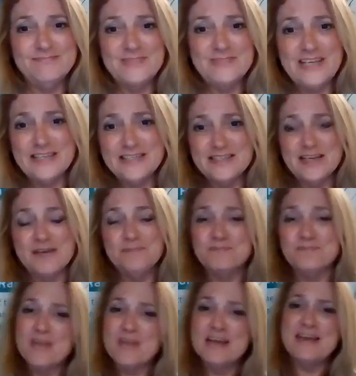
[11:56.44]
it's a
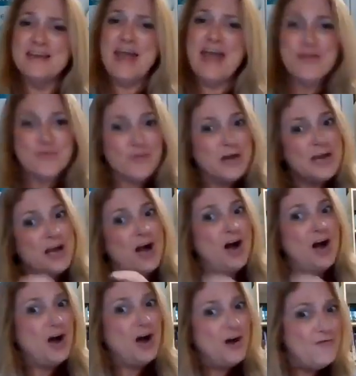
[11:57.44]
gathering
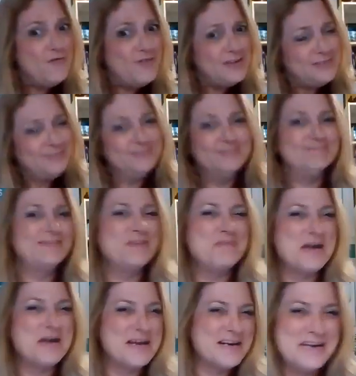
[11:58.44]
of, I'm
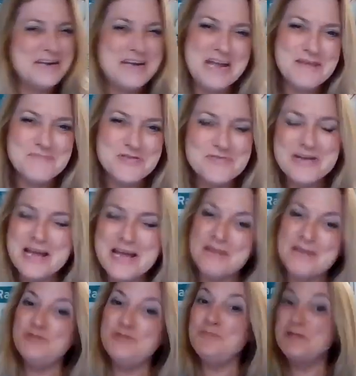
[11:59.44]
not going to name their
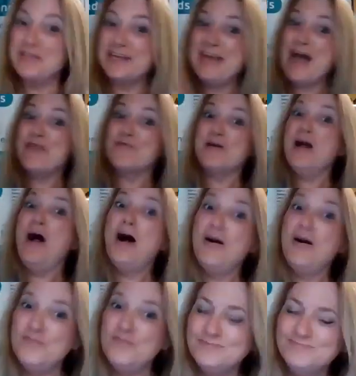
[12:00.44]
names, but the gathering
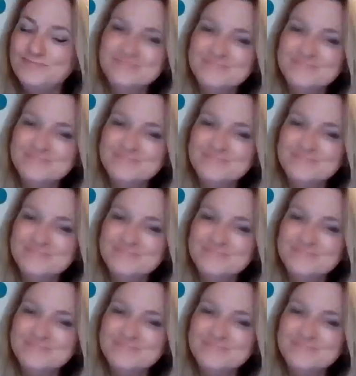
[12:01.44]
of,